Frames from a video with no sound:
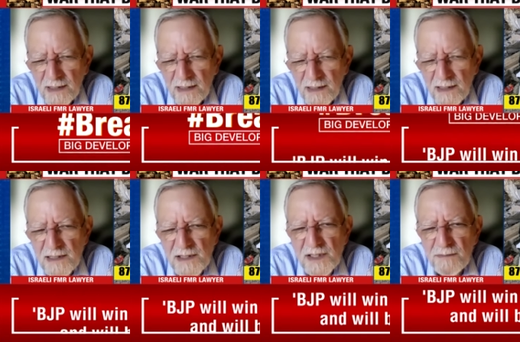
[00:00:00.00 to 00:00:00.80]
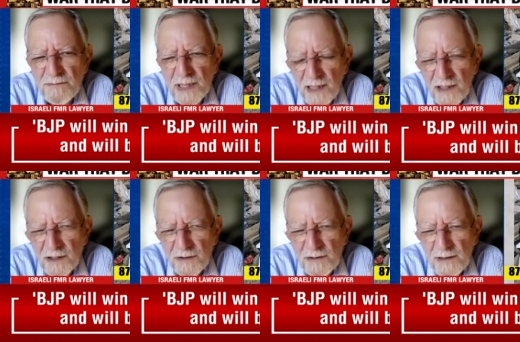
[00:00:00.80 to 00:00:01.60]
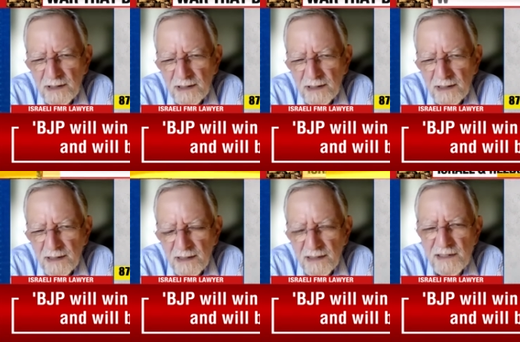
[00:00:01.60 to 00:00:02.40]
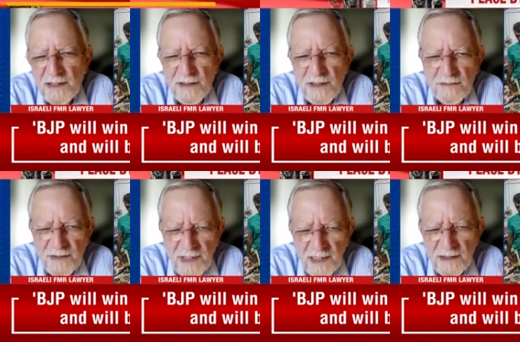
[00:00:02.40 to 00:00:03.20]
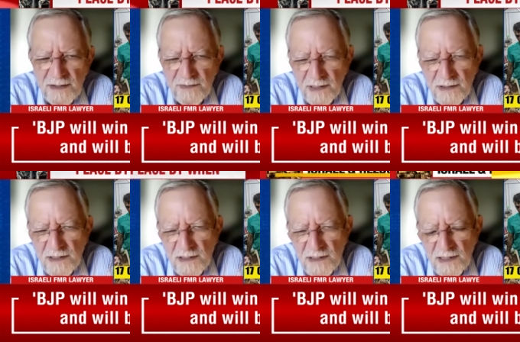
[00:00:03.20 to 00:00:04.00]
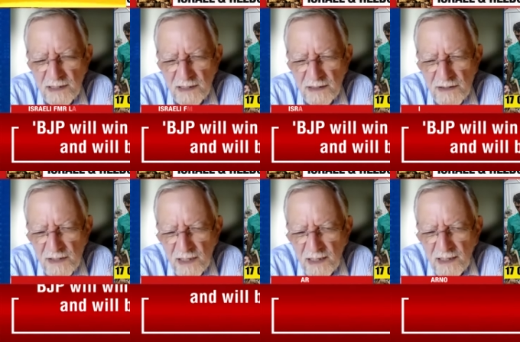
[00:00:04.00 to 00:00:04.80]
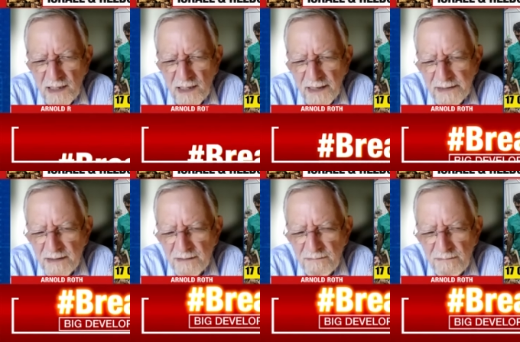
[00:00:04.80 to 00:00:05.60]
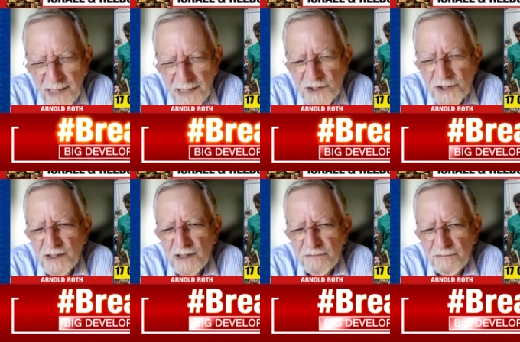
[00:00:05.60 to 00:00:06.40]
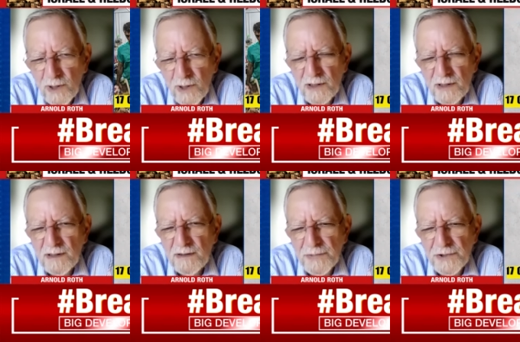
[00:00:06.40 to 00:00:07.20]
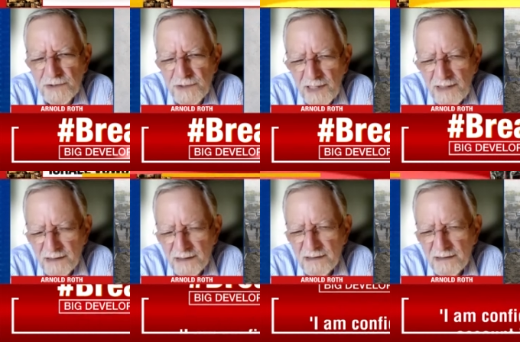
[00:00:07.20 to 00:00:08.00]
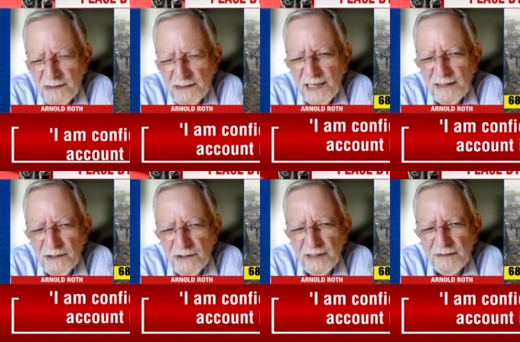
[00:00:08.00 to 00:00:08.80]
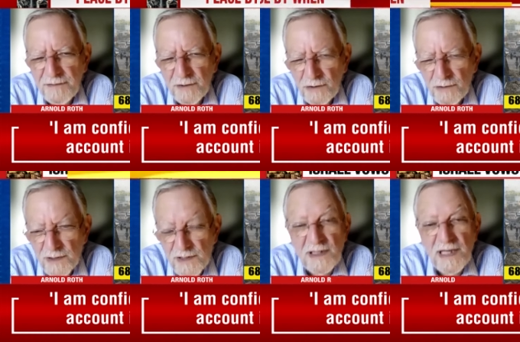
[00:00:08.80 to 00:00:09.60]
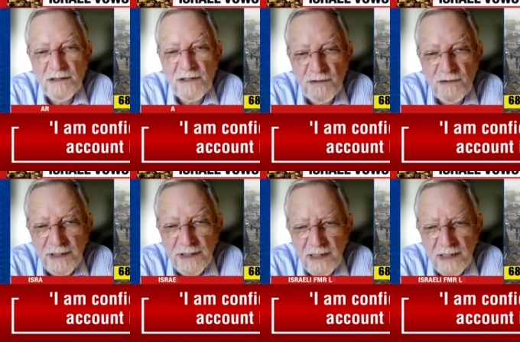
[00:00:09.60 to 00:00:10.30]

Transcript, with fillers: existing below a series of towns, villages, and cities. And much of what protected underground fortress is now destroyed.